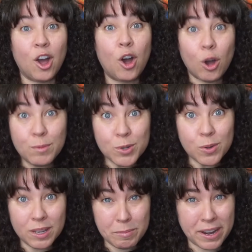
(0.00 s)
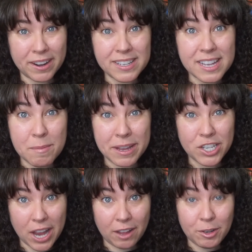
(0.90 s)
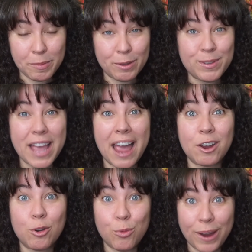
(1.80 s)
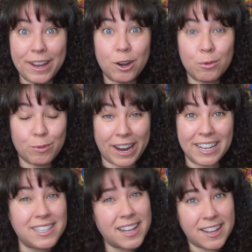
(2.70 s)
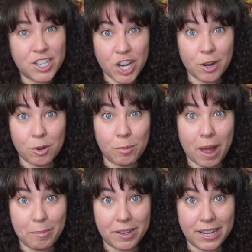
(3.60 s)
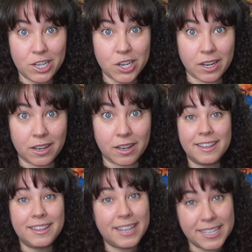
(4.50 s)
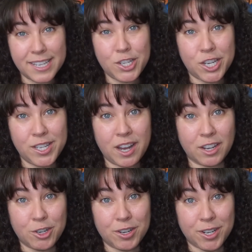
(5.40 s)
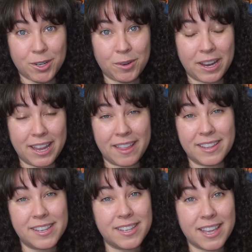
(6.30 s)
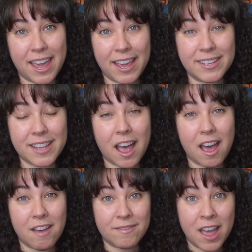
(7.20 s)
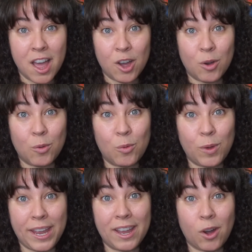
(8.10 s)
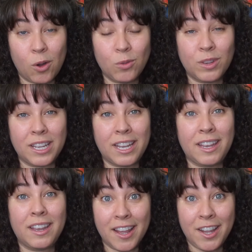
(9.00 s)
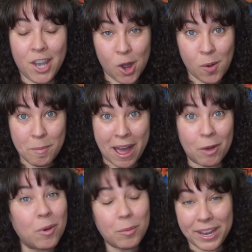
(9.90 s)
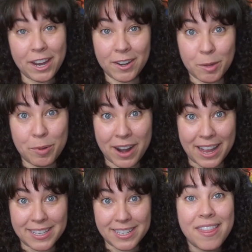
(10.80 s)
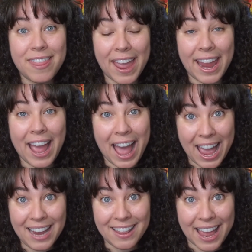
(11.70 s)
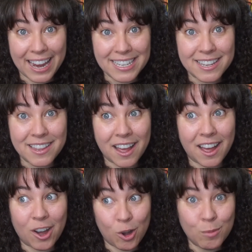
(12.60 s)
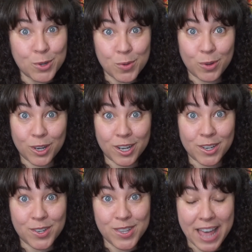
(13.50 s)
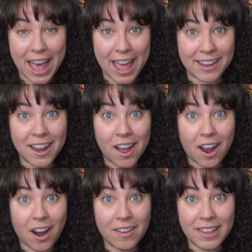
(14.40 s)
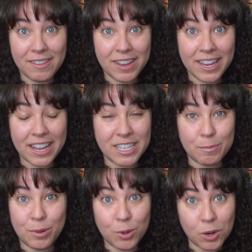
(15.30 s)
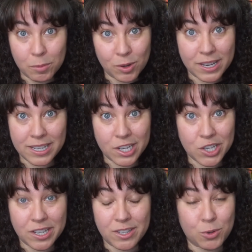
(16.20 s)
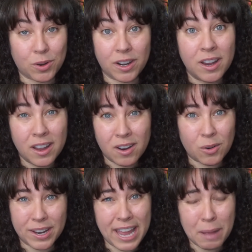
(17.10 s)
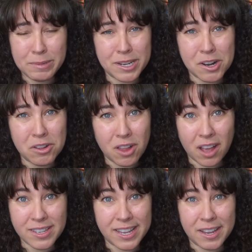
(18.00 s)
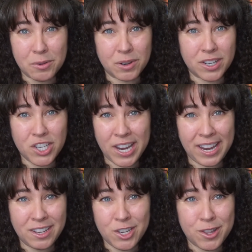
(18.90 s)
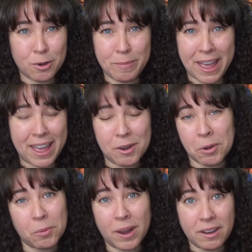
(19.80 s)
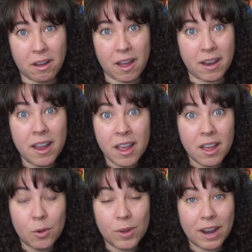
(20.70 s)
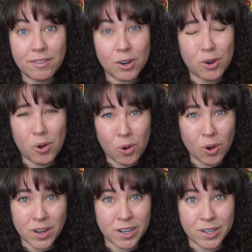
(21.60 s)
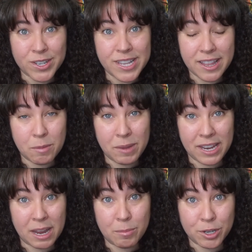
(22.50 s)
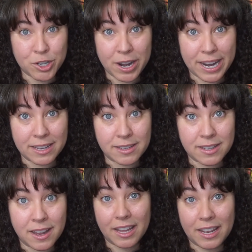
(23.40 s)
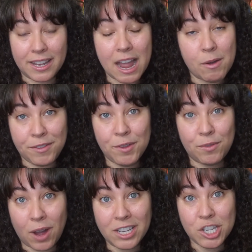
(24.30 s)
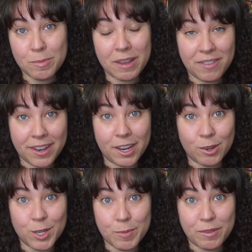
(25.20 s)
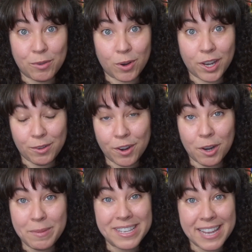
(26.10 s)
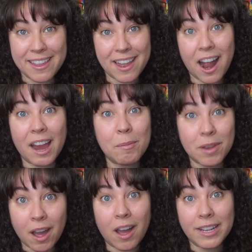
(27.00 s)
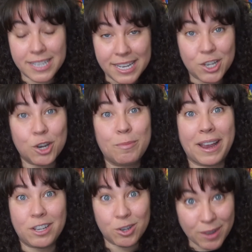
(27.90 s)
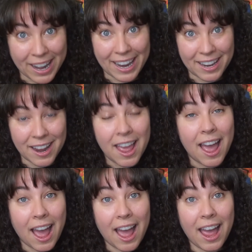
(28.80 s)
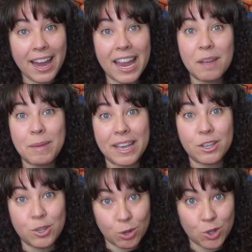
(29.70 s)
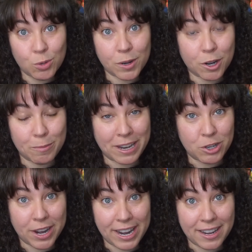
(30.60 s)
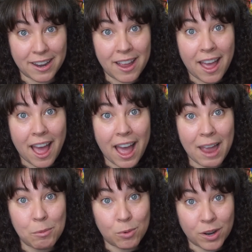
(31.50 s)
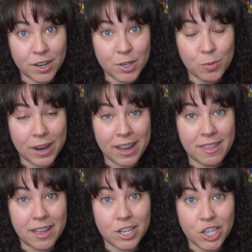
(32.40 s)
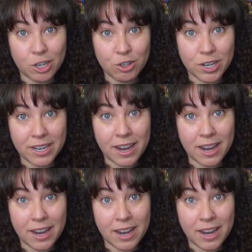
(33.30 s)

Homeschooling parents commit child abuse at greater rates than the general population. This is just not true. Again, this is a case of we only know about what we hear in the press. They highlight the homeschoolers that are living in deplorable conditions or kept in a closet or chained to their bed or whatnot, whatever horrors that the media portrays. Now, if you've watched my videos before, you've heard me say that I am not a teacher by trade. I am a social worker by trade. I worked with children.